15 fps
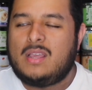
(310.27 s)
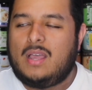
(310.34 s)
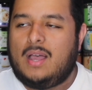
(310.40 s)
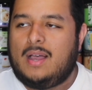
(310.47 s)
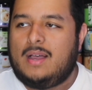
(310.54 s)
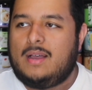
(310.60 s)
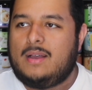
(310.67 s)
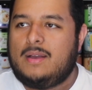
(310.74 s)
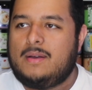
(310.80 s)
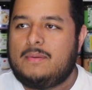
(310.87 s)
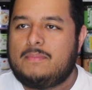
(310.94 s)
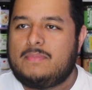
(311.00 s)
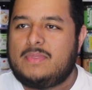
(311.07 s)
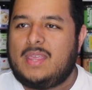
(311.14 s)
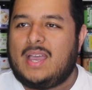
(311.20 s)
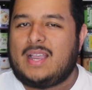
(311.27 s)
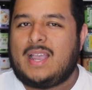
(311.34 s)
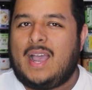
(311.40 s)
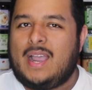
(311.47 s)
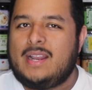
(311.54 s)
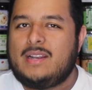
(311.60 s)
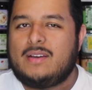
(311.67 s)
That
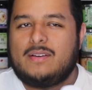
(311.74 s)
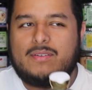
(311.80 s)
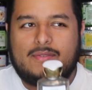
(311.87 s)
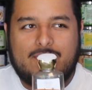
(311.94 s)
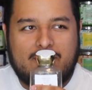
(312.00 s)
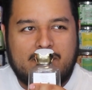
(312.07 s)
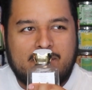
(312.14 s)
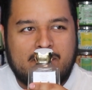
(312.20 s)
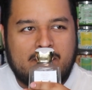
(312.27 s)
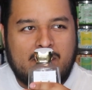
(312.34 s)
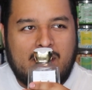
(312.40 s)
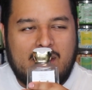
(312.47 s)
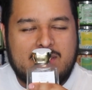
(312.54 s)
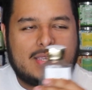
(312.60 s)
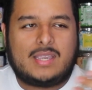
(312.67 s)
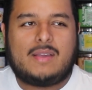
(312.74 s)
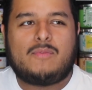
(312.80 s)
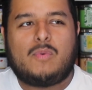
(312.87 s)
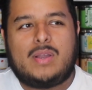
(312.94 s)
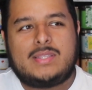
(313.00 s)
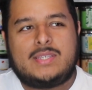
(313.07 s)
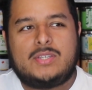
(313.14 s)
kind of, it's like if
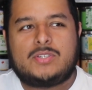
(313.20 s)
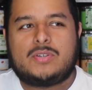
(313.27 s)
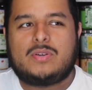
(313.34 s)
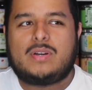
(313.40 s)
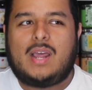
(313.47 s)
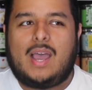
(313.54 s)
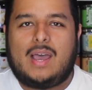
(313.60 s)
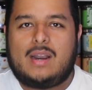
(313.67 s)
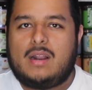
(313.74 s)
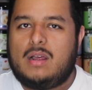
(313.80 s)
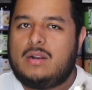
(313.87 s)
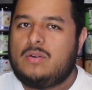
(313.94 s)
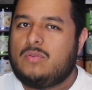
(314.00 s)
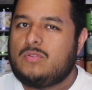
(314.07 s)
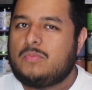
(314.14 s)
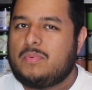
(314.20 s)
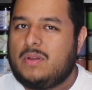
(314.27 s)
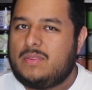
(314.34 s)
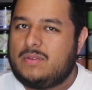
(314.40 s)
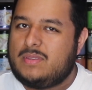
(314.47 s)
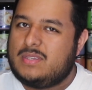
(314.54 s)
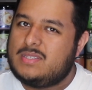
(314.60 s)
white t-shirt had an older
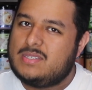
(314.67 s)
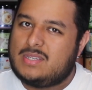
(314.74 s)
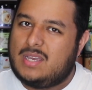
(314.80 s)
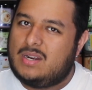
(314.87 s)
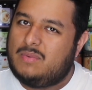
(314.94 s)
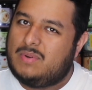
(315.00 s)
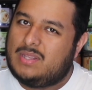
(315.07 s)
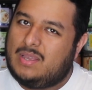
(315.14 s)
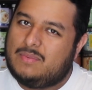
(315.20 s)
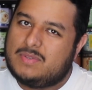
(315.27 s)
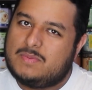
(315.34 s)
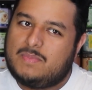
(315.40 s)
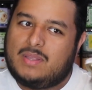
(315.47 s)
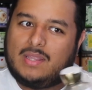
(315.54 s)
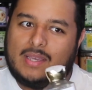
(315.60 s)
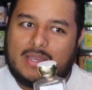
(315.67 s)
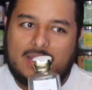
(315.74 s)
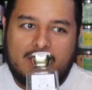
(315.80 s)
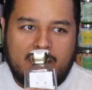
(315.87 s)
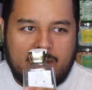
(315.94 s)
brother, this is kind of what that would smell like.